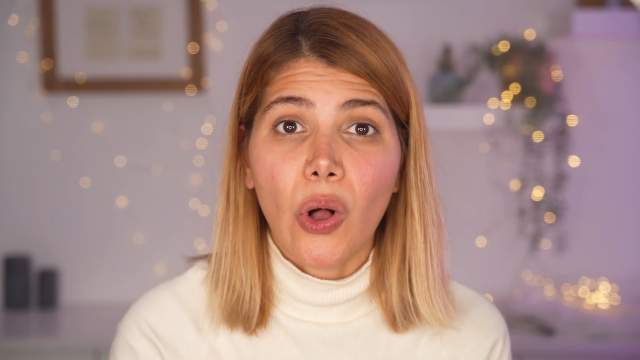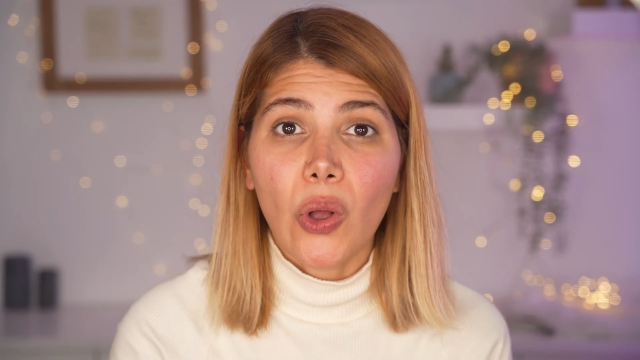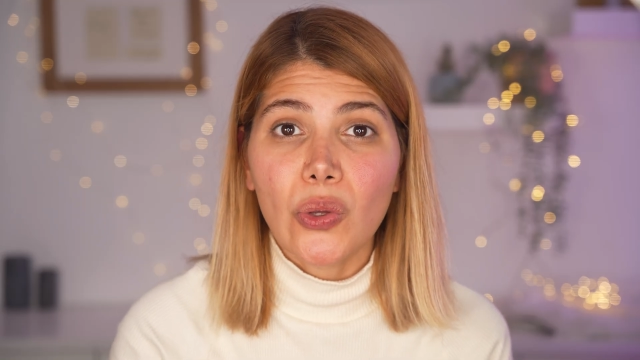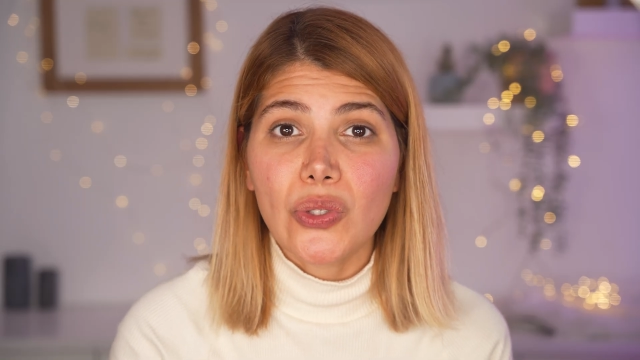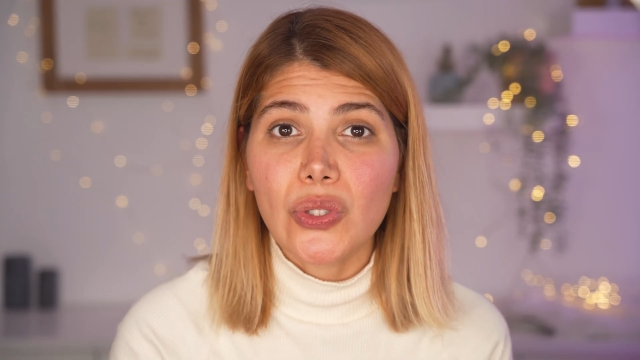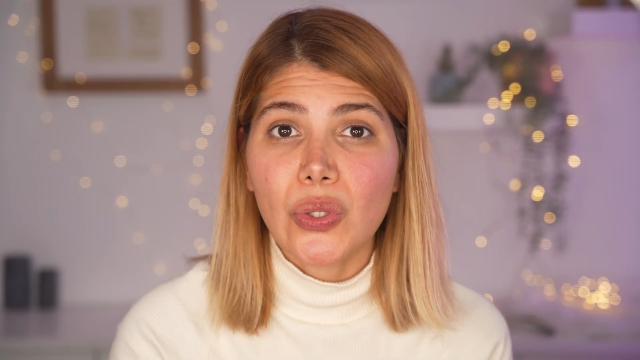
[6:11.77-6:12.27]

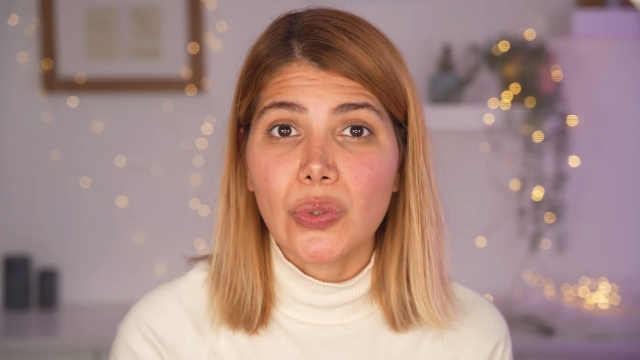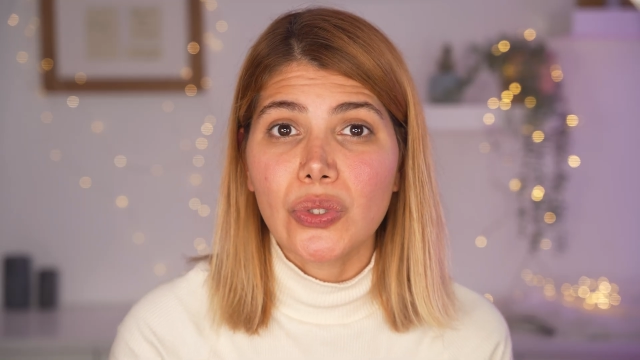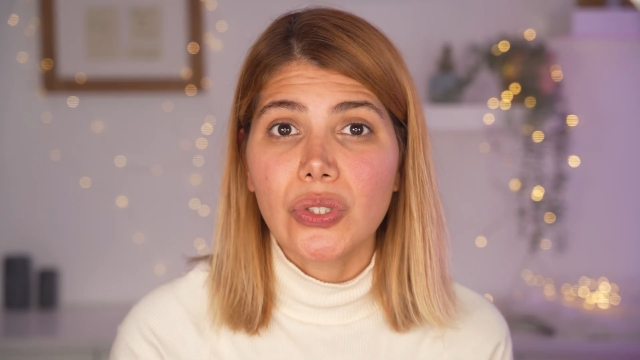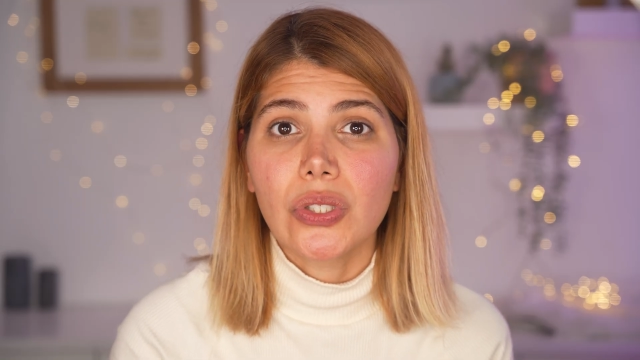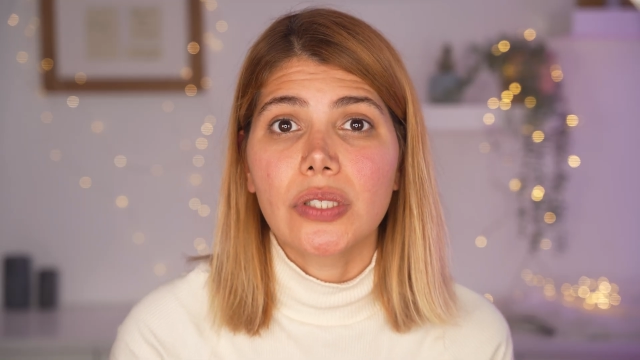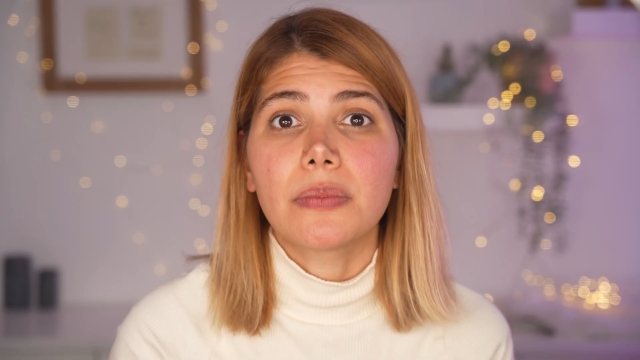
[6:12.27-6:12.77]
also
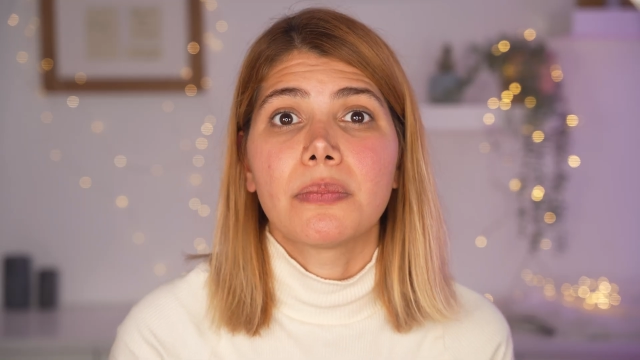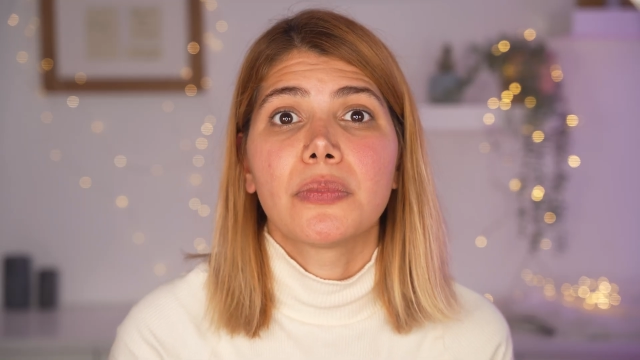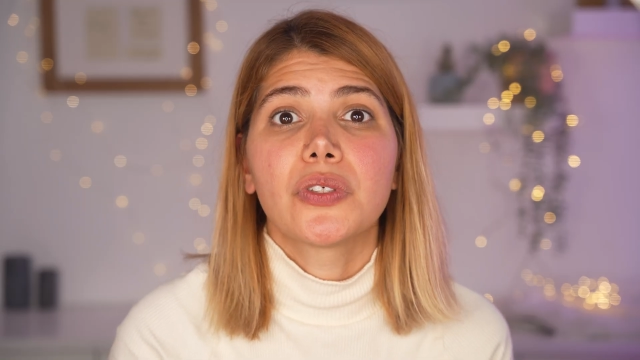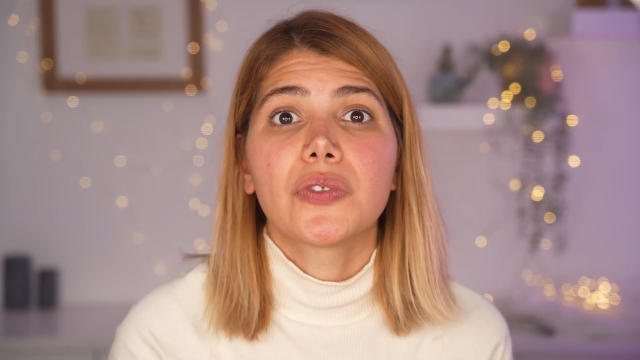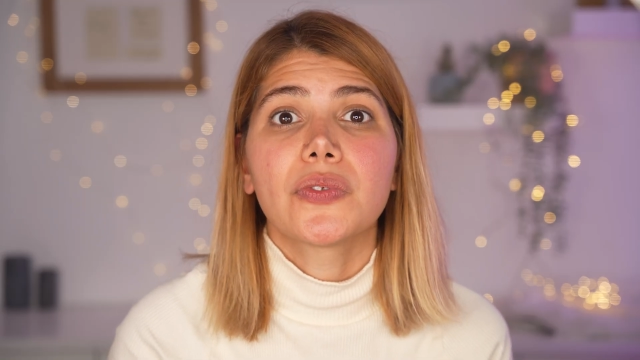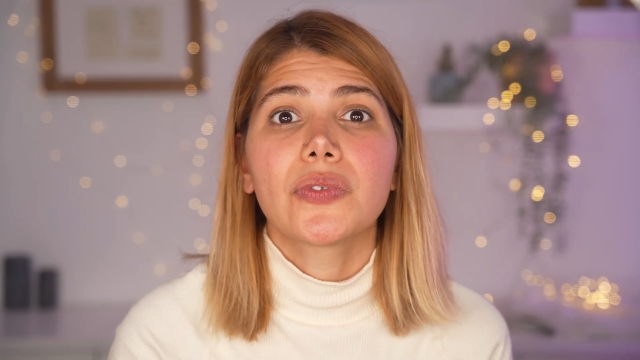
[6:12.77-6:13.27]
should
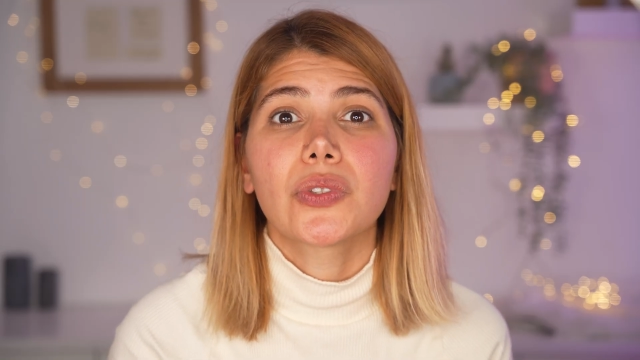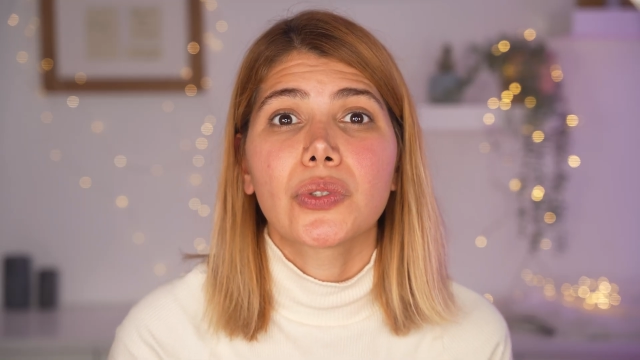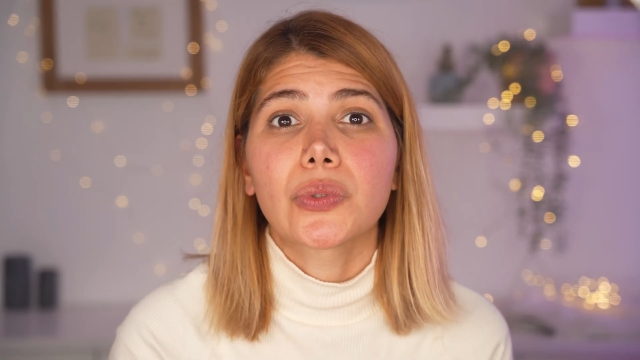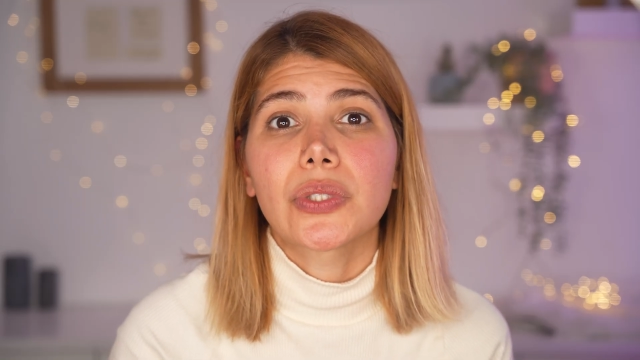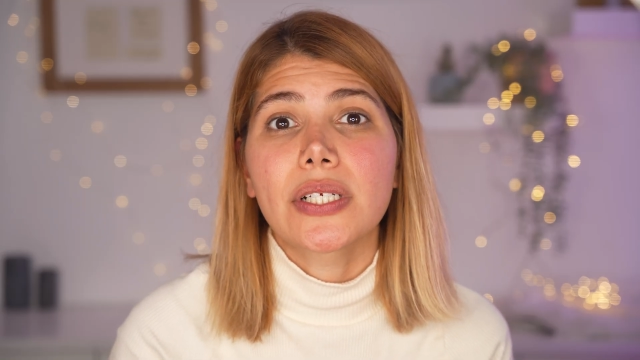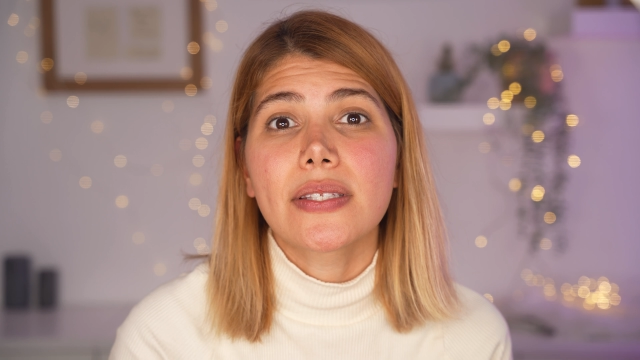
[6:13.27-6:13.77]
move
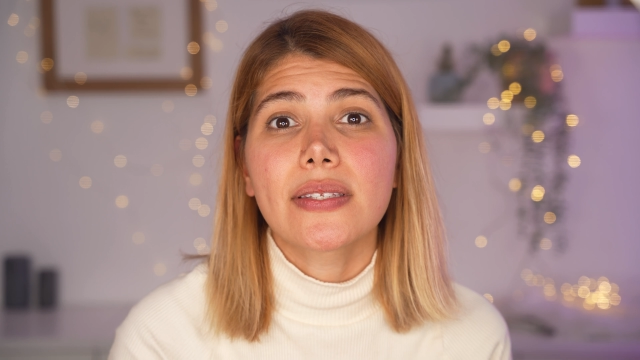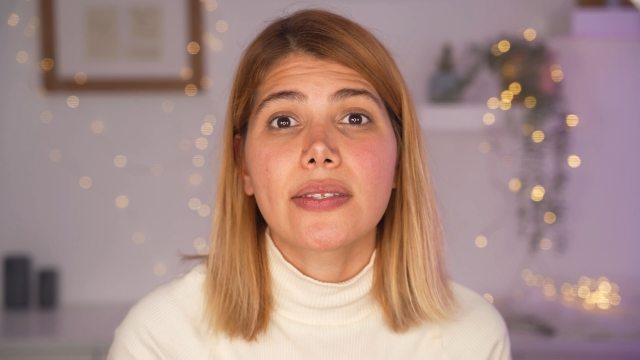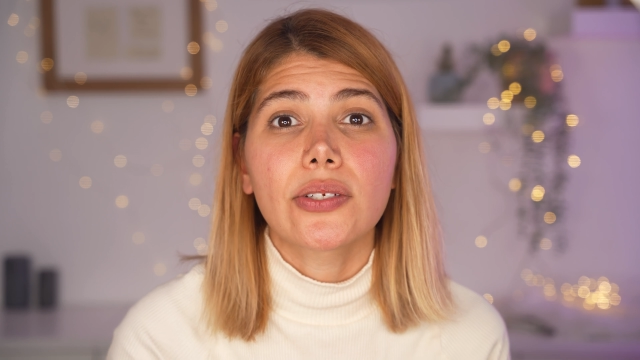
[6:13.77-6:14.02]
towards